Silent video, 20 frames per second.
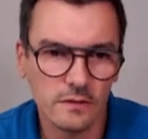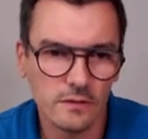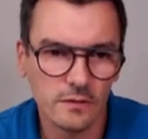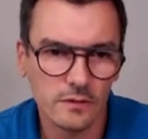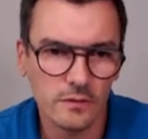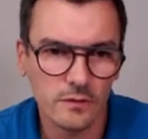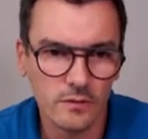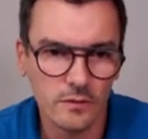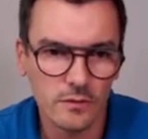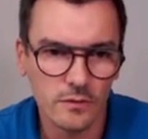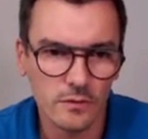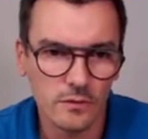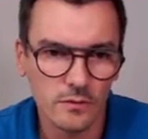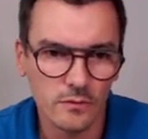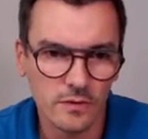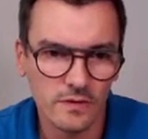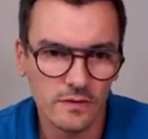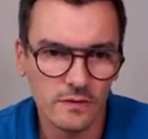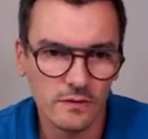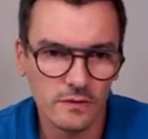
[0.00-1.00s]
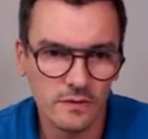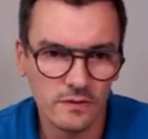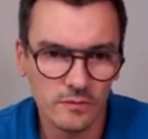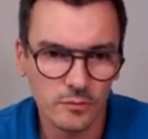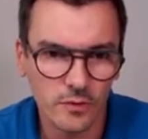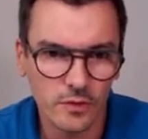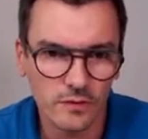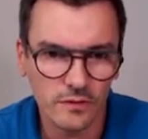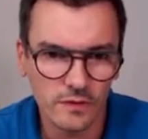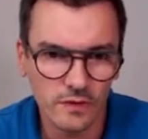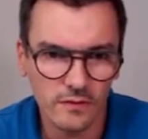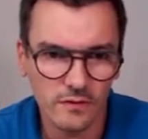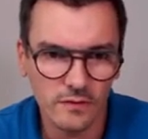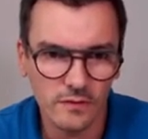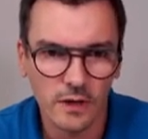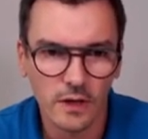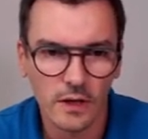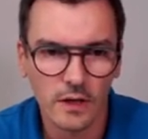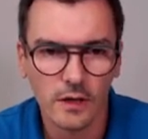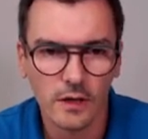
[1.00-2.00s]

within this process.